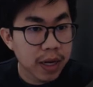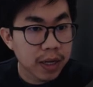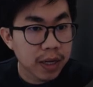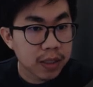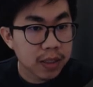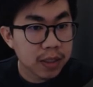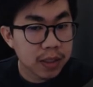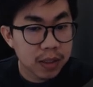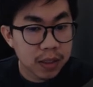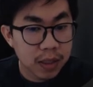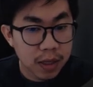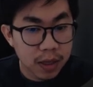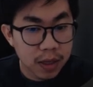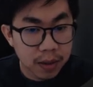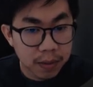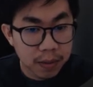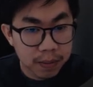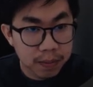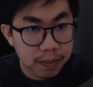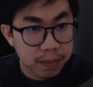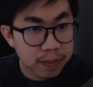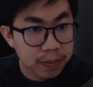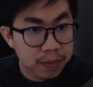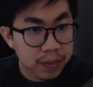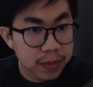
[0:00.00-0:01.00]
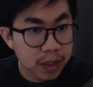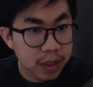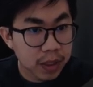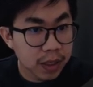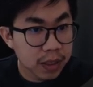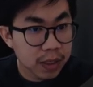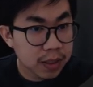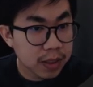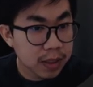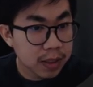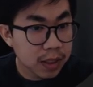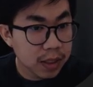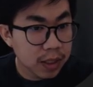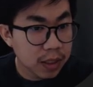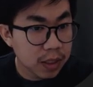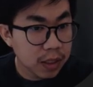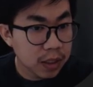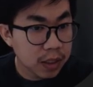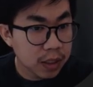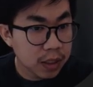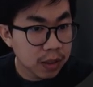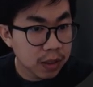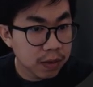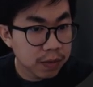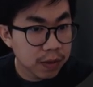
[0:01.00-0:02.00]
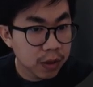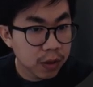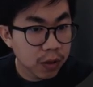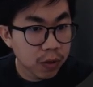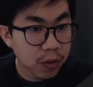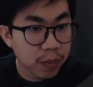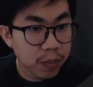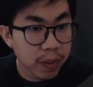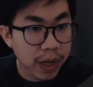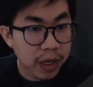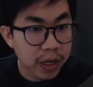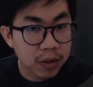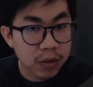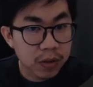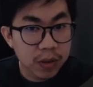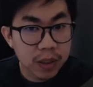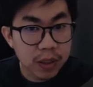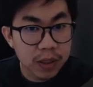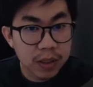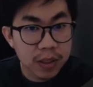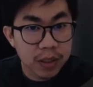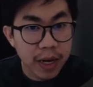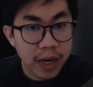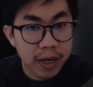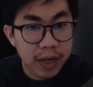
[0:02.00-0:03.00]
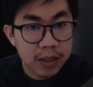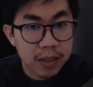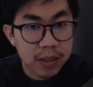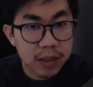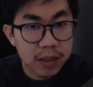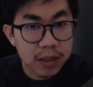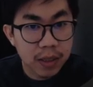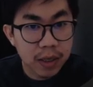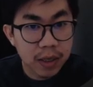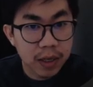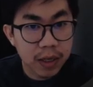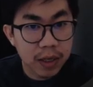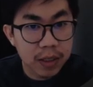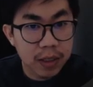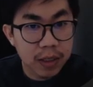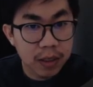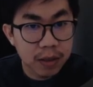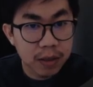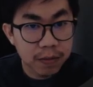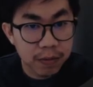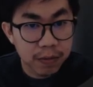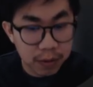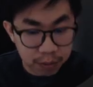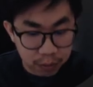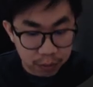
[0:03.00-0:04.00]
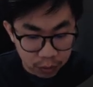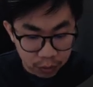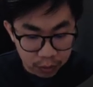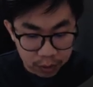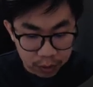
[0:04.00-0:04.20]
step, let's see if we go back to index and if we put